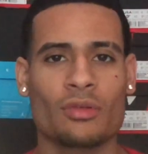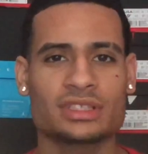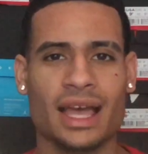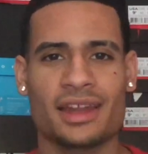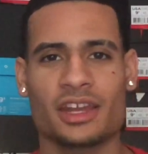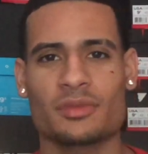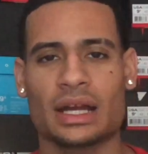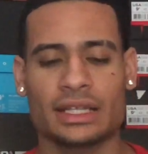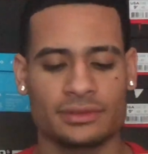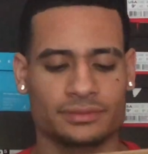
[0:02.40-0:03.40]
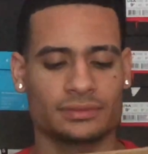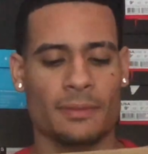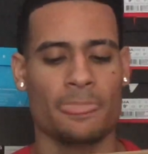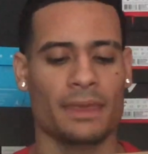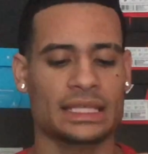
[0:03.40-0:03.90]
What's happening, everybody?
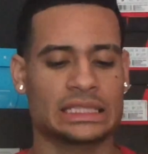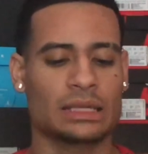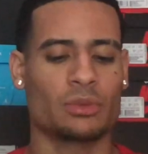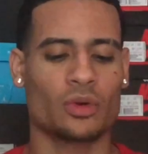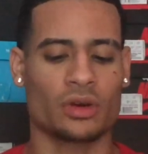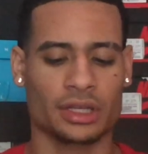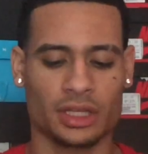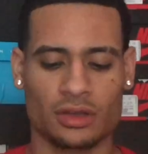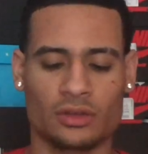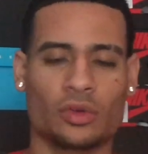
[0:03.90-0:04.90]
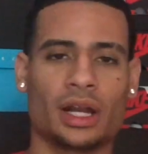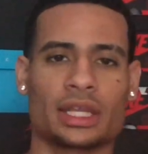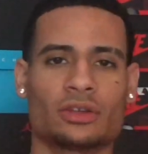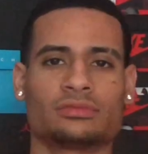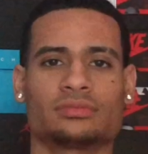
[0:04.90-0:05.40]
It's your boy
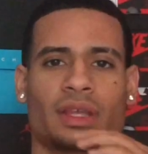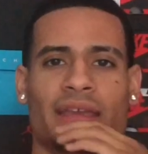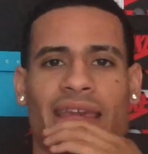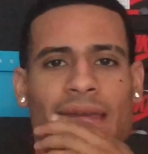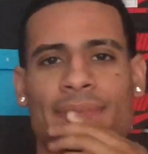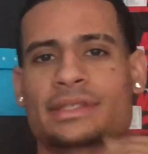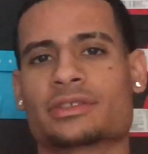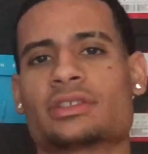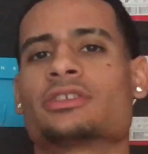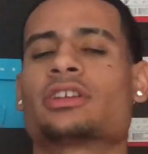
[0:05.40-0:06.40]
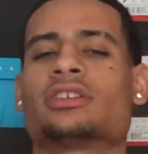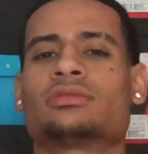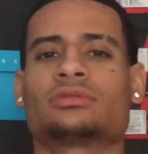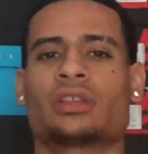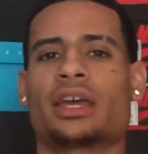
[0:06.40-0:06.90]
Quadio, aka Mr. Studio
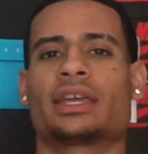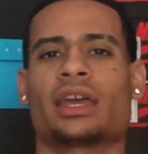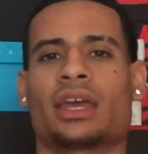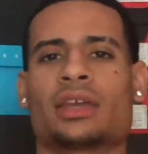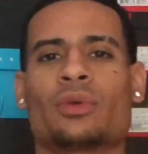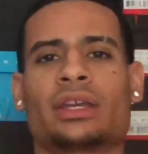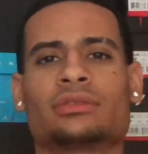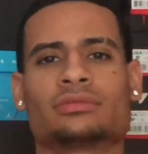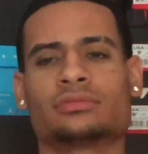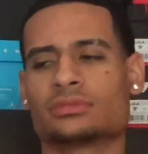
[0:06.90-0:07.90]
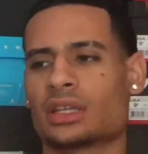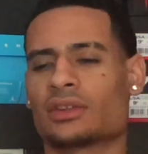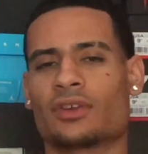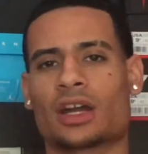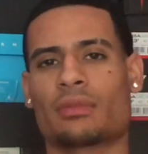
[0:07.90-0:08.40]
Girl, aka wait, get
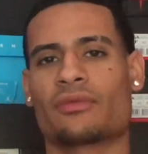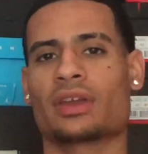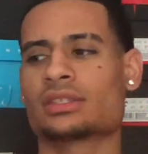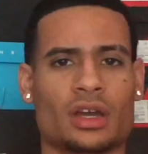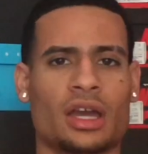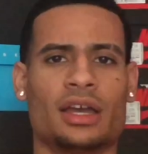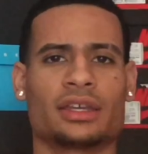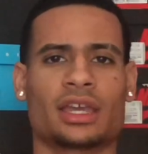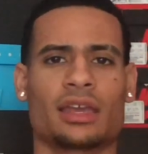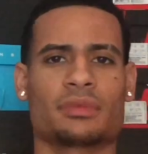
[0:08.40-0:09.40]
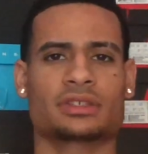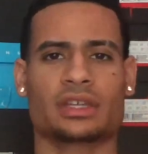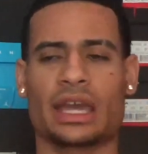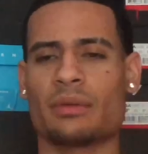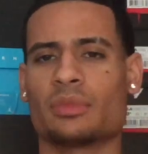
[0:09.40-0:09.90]
the fuck out my face, aka Mr.
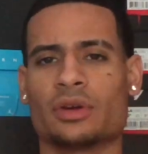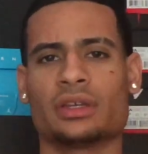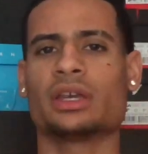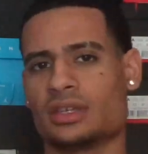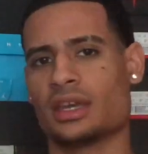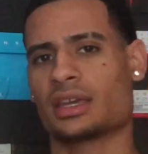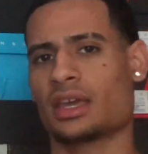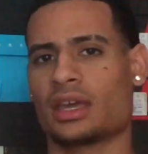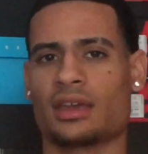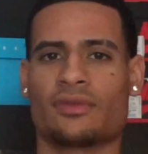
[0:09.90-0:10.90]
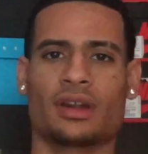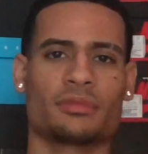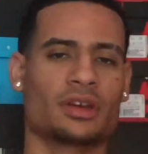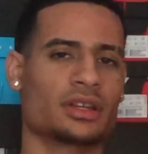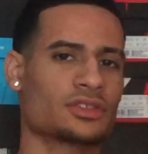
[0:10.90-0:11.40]
Gap Boy, aka
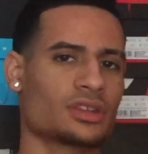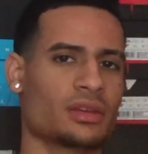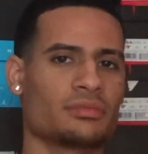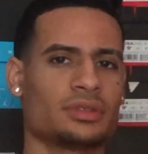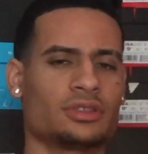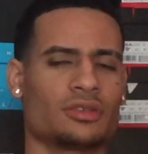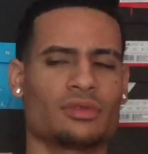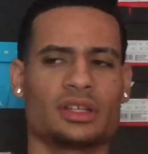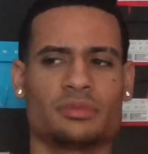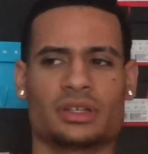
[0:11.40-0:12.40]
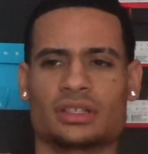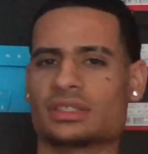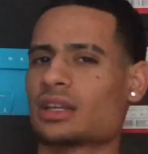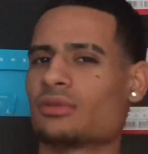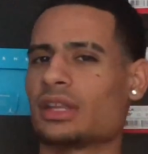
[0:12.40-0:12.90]
follow me on Instagram, but don't really
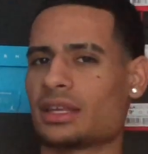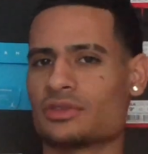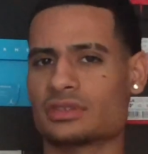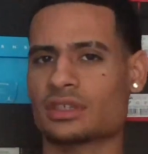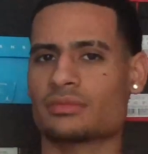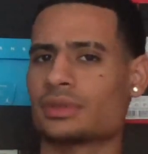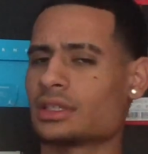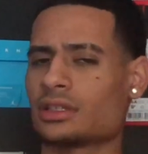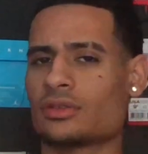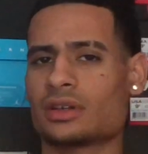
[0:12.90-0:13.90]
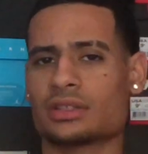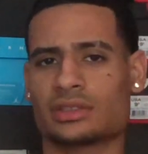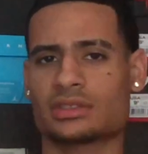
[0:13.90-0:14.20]
because I don't really like using it. But you know what?